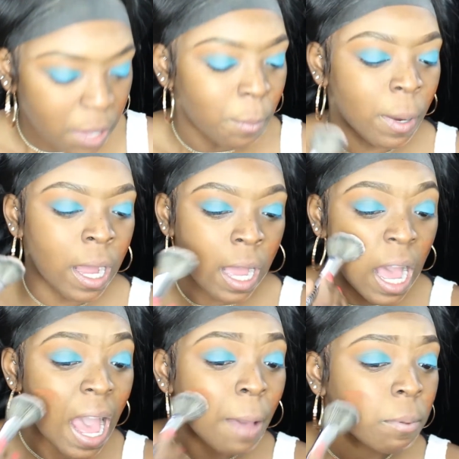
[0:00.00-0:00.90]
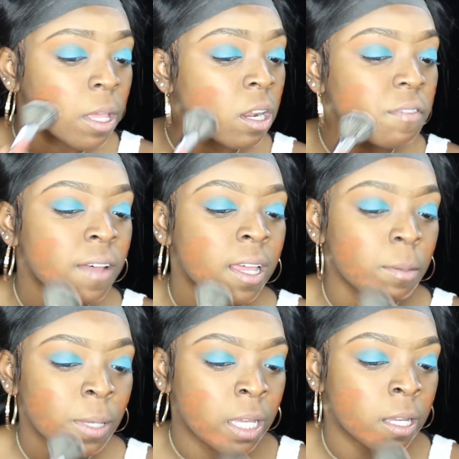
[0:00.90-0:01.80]
but I plan on
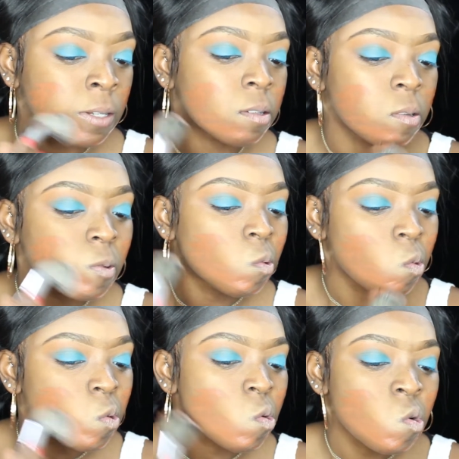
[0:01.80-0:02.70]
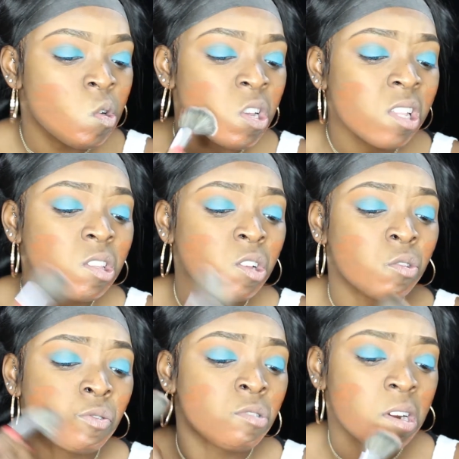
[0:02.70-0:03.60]
finding a man. This
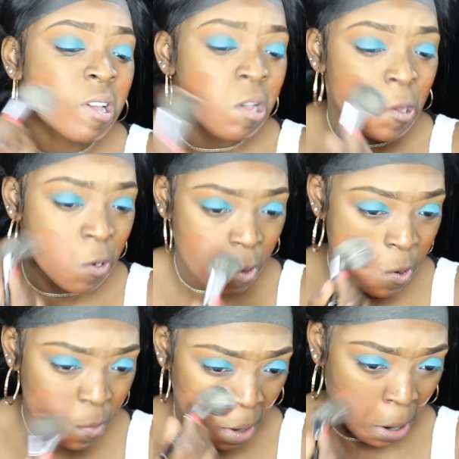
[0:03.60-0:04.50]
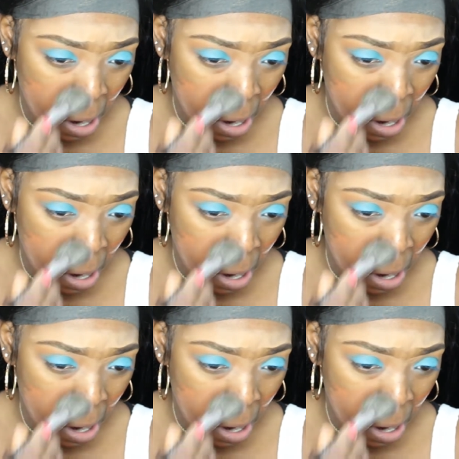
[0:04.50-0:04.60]
is red. Oh my